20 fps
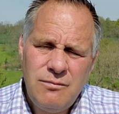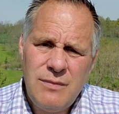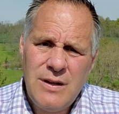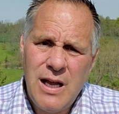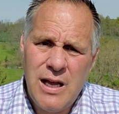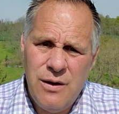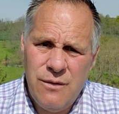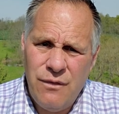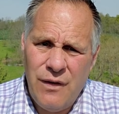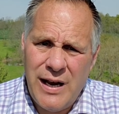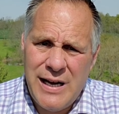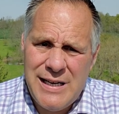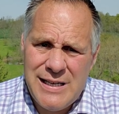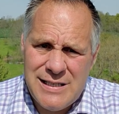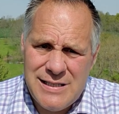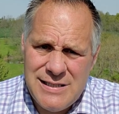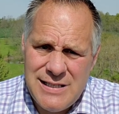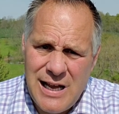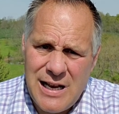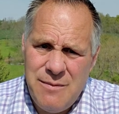and find
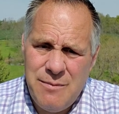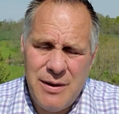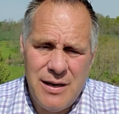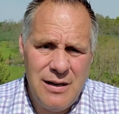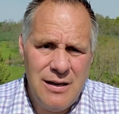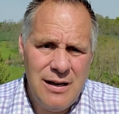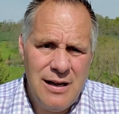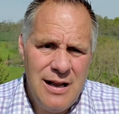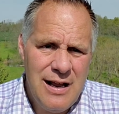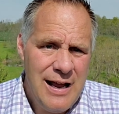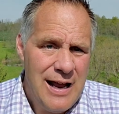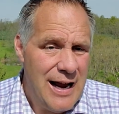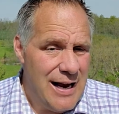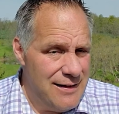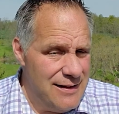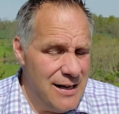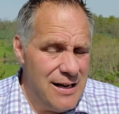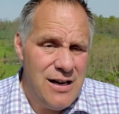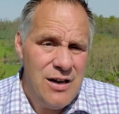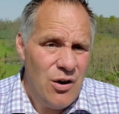contentment.
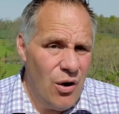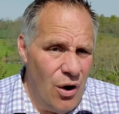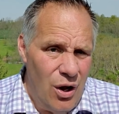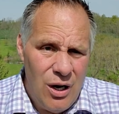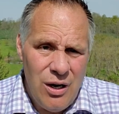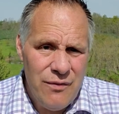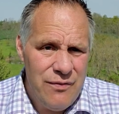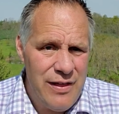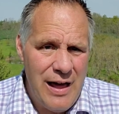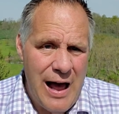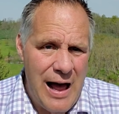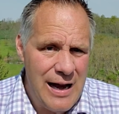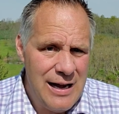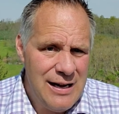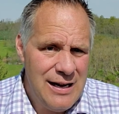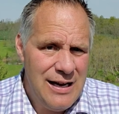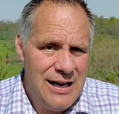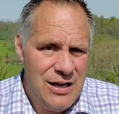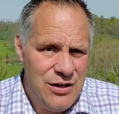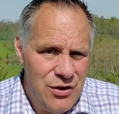And then in all of that,
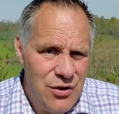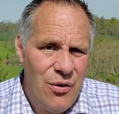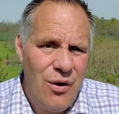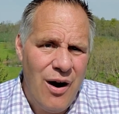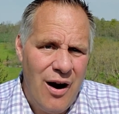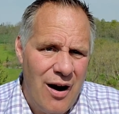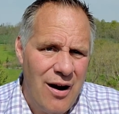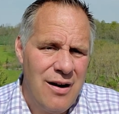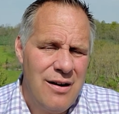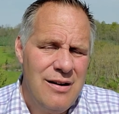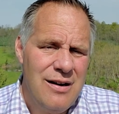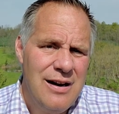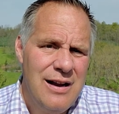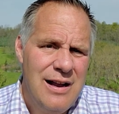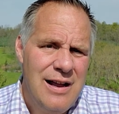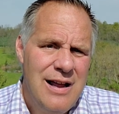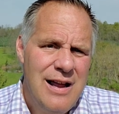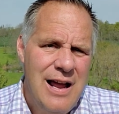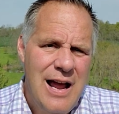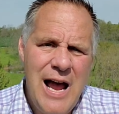in your heart,
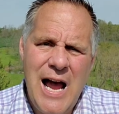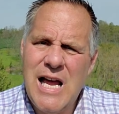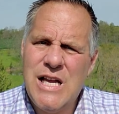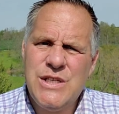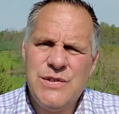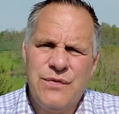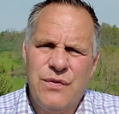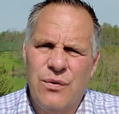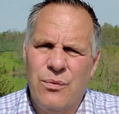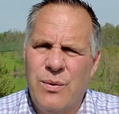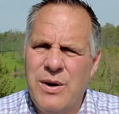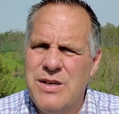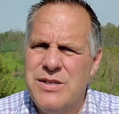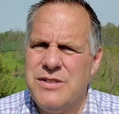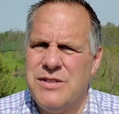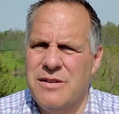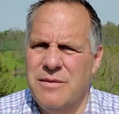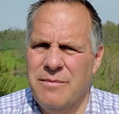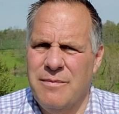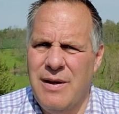ask for
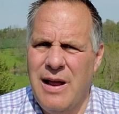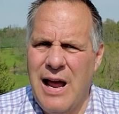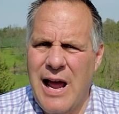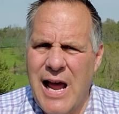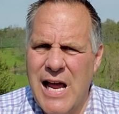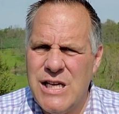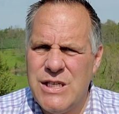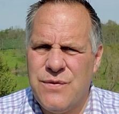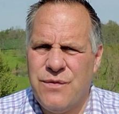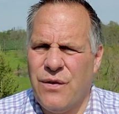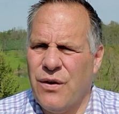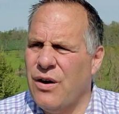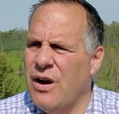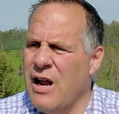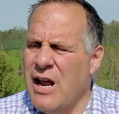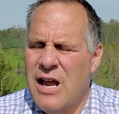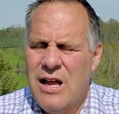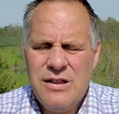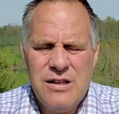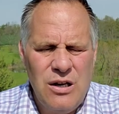wisdom. Ask for
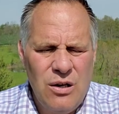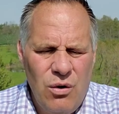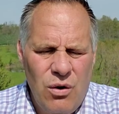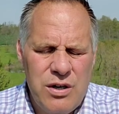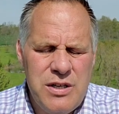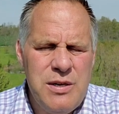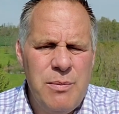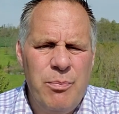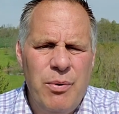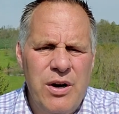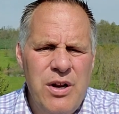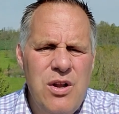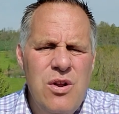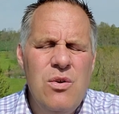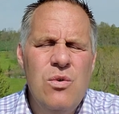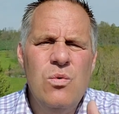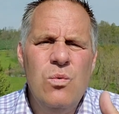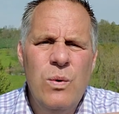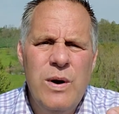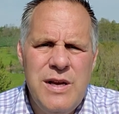the Lord to bring
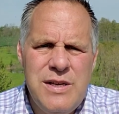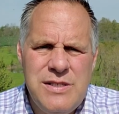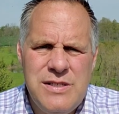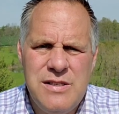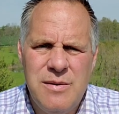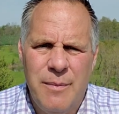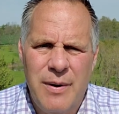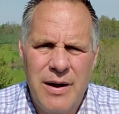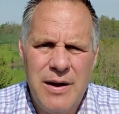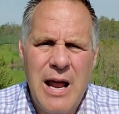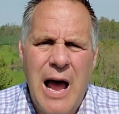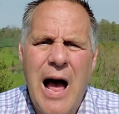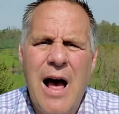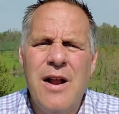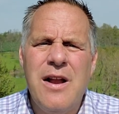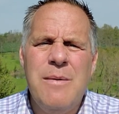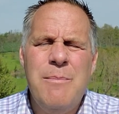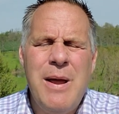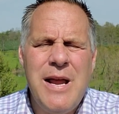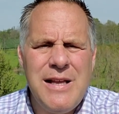you wisdom on how
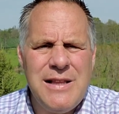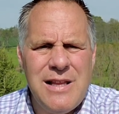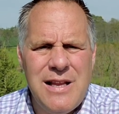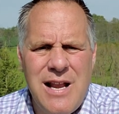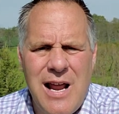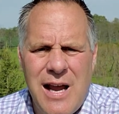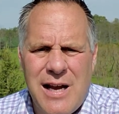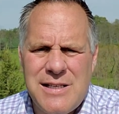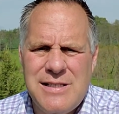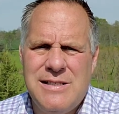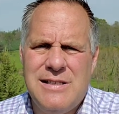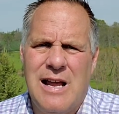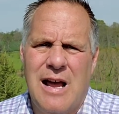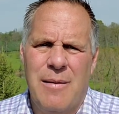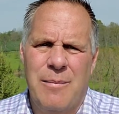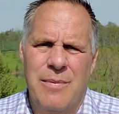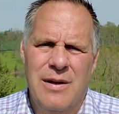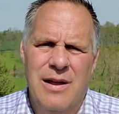to make the next step.